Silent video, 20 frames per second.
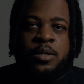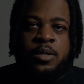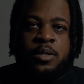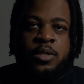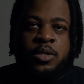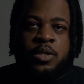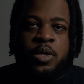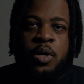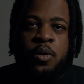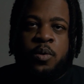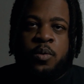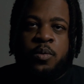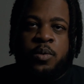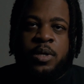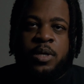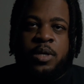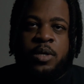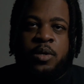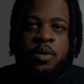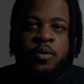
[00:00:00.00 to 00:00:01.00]
So
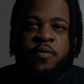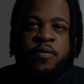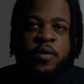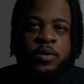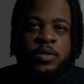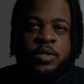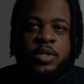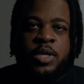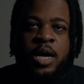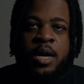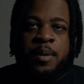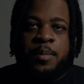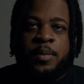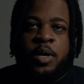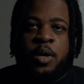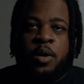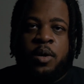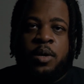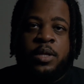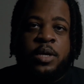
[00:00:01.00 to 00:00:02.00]
the universe that I'm
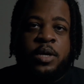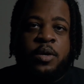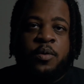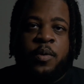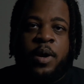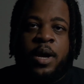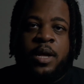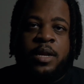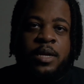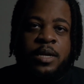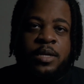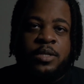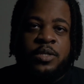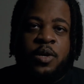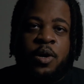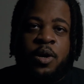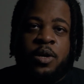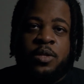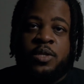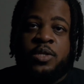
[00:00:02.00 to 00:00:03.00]
currently creating is
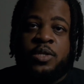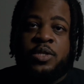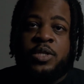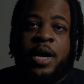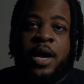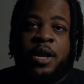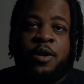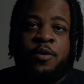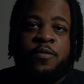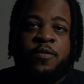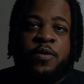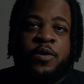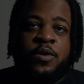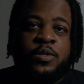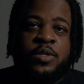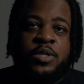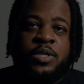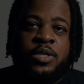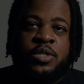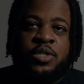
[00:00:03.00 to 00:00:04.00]
called the
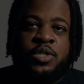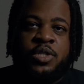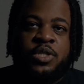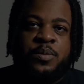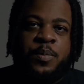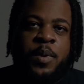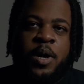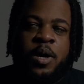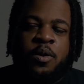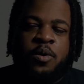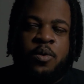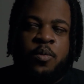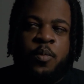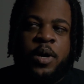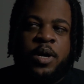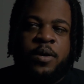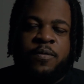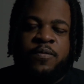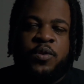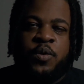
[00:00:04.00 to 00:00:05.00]
Shadowverse, and it's just my own
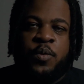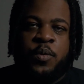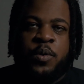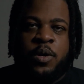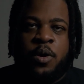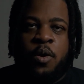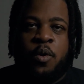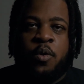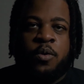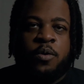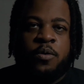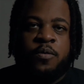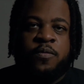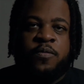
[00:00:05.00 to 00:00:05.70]
way of doing horror